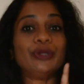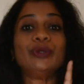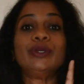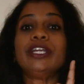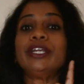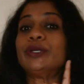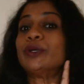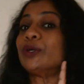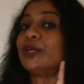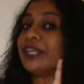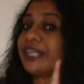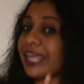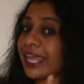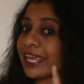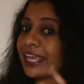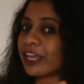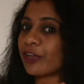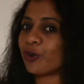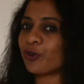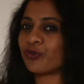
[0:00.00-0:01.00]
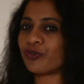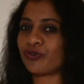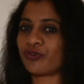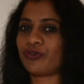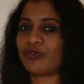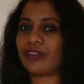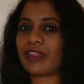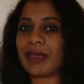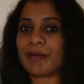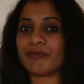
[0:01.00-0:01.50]
you need to take care
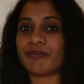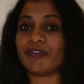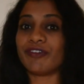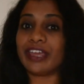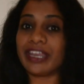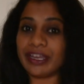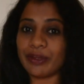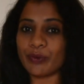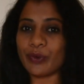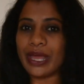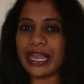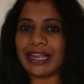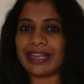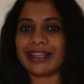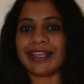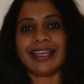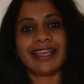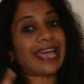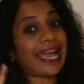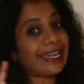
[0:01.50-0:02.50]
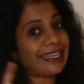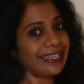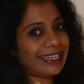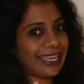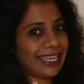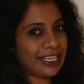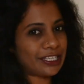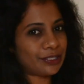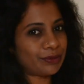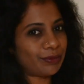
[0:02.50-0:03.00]
of them very well.
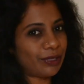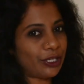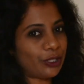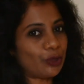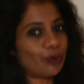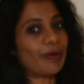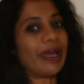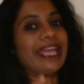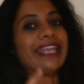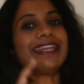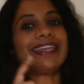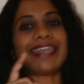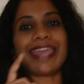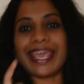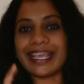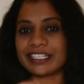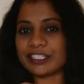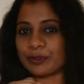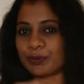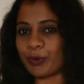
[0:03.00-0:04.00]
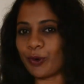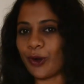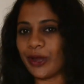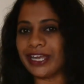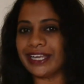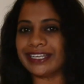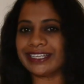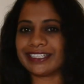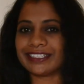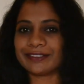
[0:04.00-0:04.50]
That takes me to my next
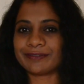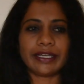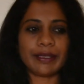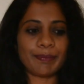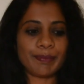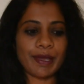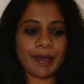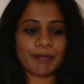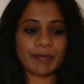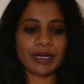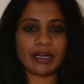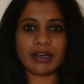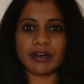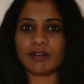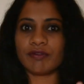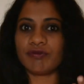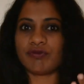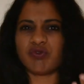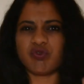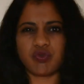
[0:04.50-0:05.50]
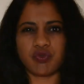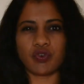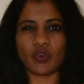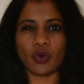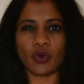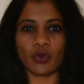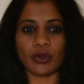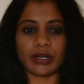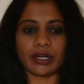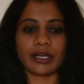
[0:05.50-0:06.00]
point. Tip number
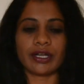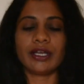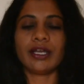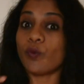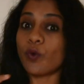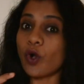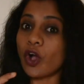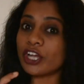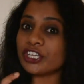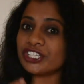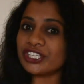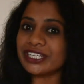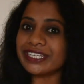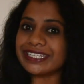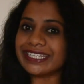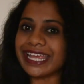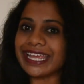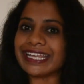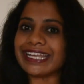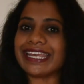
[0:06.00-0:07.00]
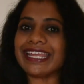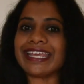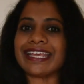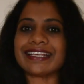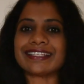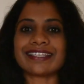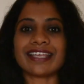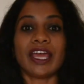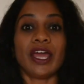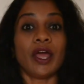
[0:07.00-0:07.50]
4, washing
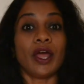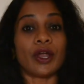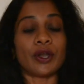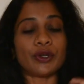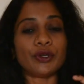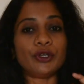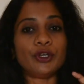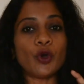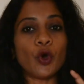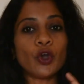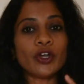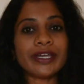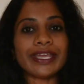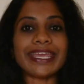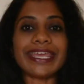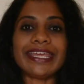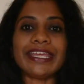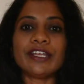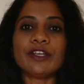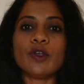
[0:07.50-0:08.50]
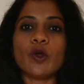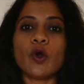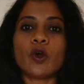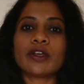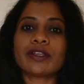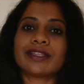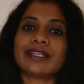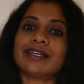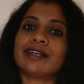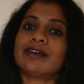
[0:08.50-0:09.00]
techniques. Don't
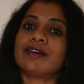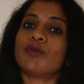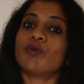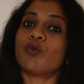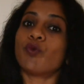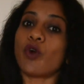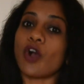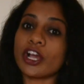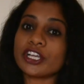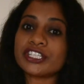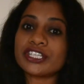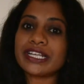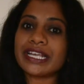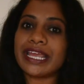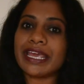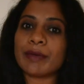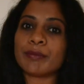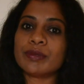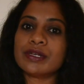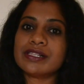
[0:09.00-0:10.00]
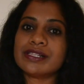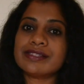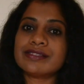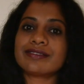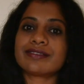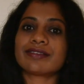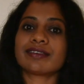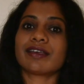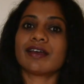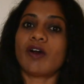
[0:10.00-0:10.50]
ignore the wash
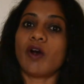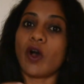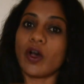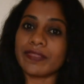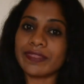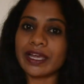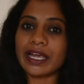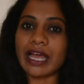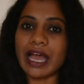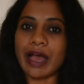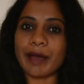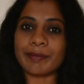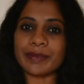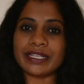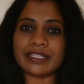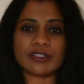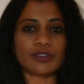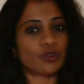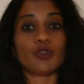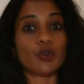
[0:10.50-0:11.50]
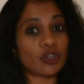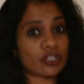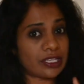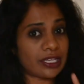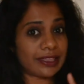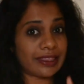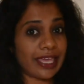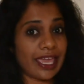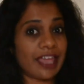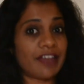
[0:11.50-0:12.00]
labels on the garments.
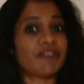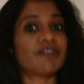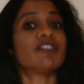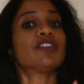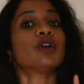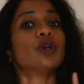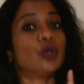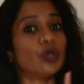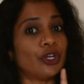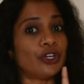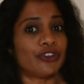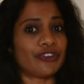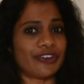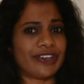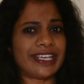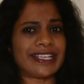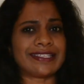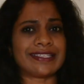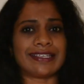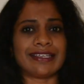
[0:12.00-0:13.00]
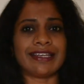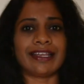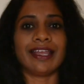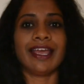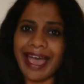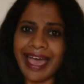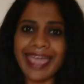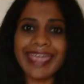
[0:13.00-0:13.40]
Those are there for good reason.